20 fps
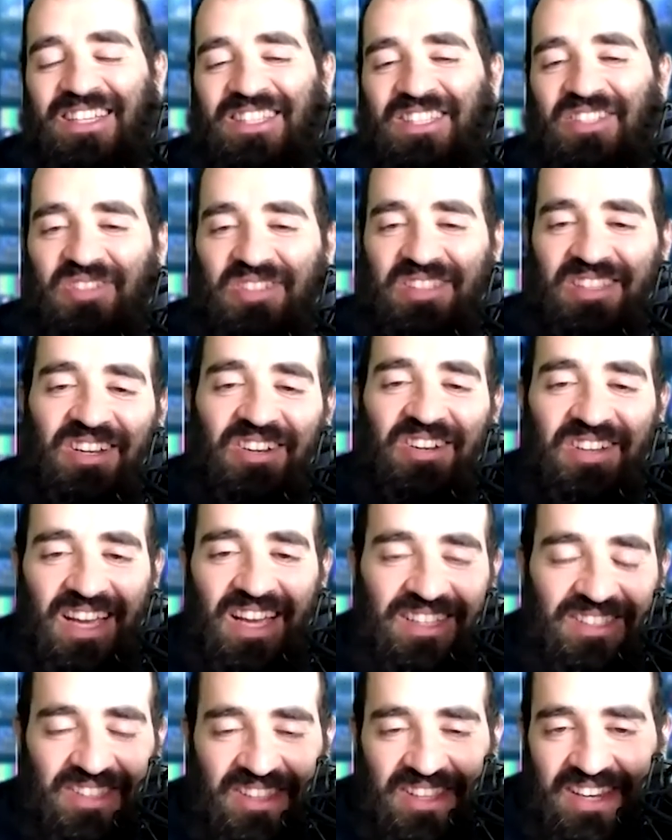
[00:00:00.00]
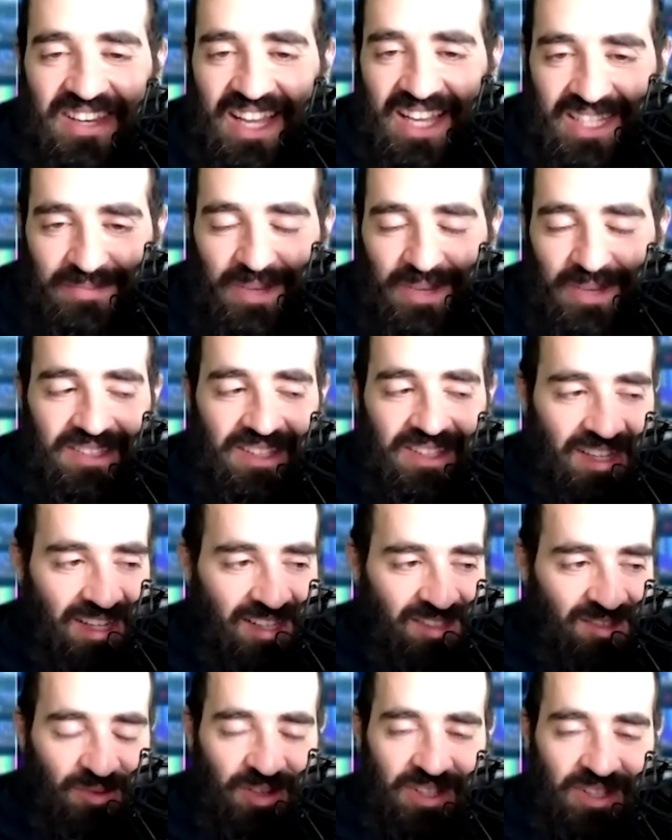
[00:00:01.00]
So we said, okay. So the next best thing
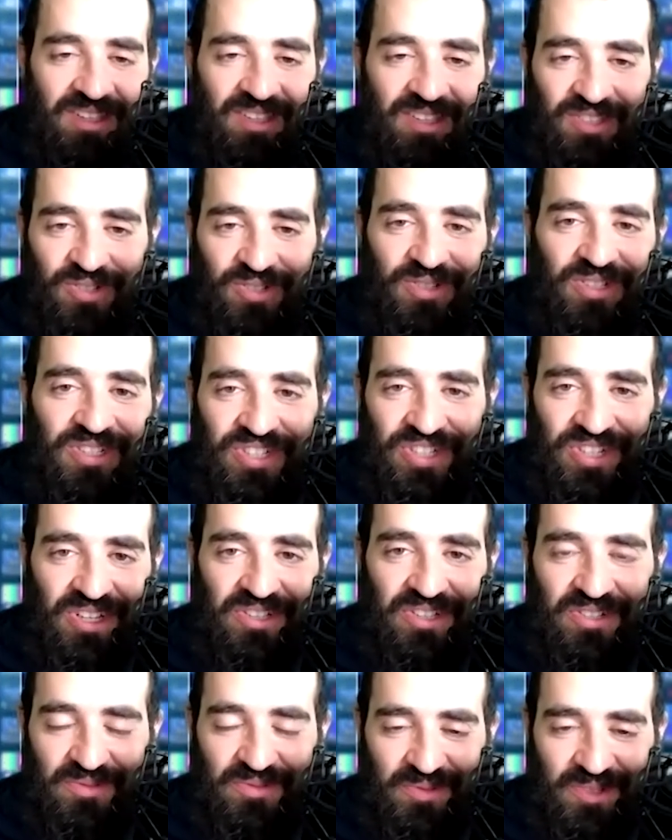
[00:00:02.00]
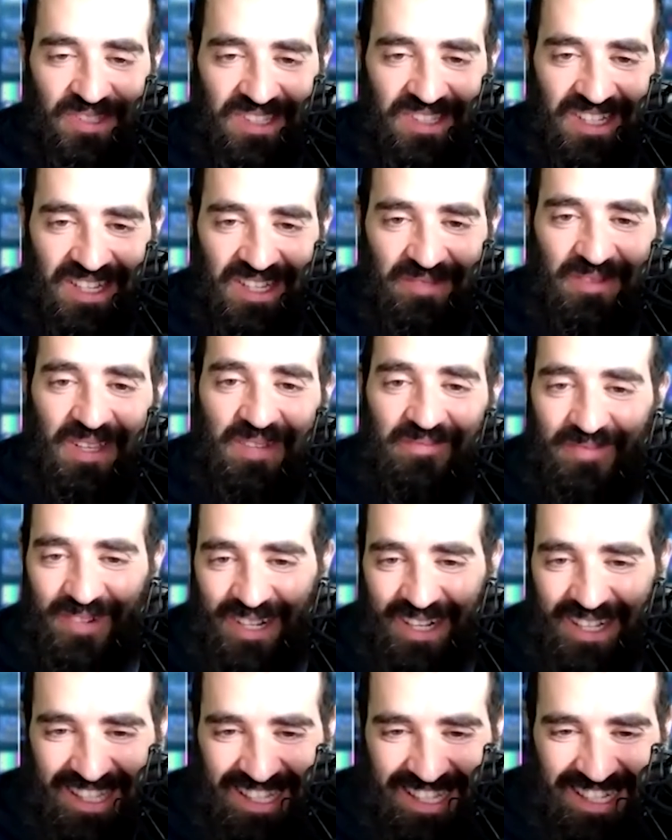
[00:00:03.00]
is we went to the Jewish Children's Museum in
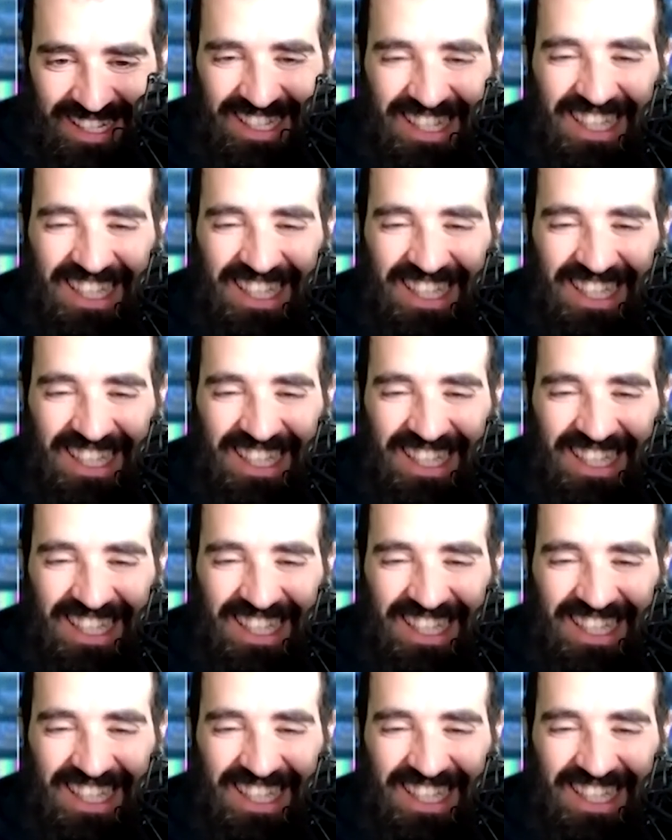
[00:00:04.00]
Brooklyn.